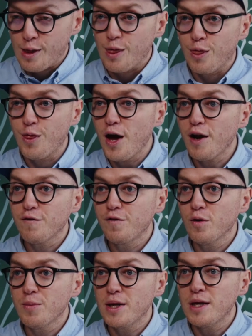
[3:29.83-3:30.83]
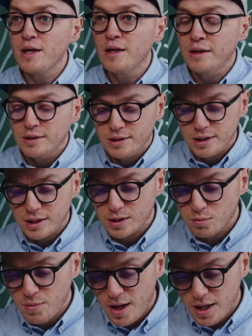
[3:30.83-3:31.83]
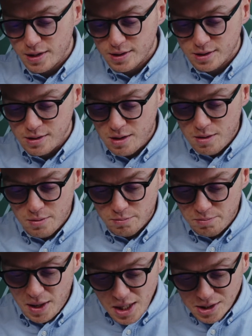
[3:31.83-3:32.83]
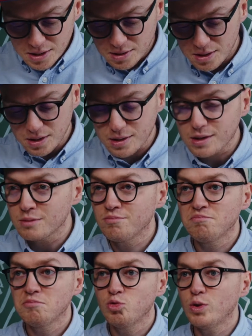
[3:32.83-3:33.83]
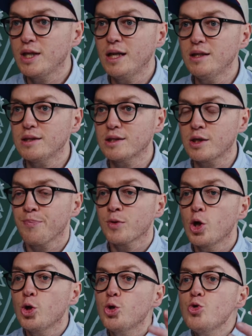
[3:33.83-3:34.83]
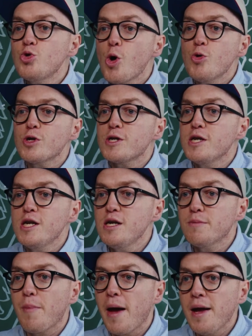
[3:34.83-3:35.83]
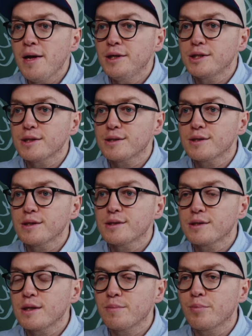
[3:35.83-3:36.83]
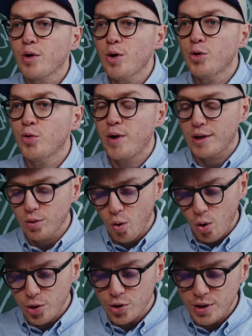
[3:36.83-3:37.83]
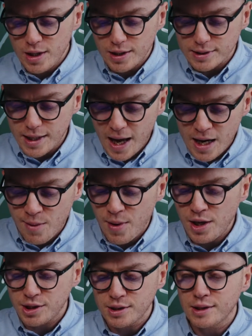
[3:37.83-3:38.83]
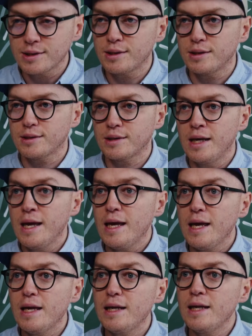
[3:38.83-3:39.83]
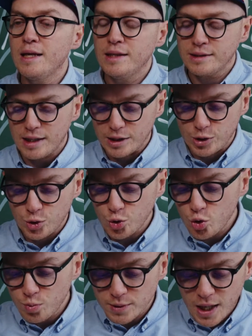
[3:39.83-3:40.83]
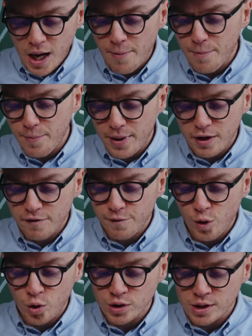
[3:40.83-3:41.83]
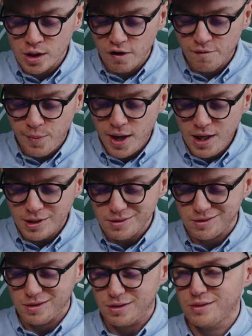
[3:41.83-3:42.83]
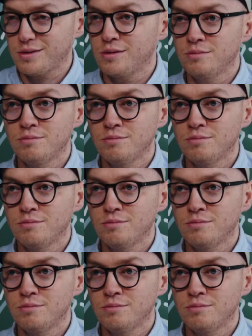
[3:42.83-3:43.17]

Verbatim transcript: that for me just makes Page Assist redundant. You don't need Page Assist in Procreate. All you need is Animation Assist. It is a souped up better version of Page Assist.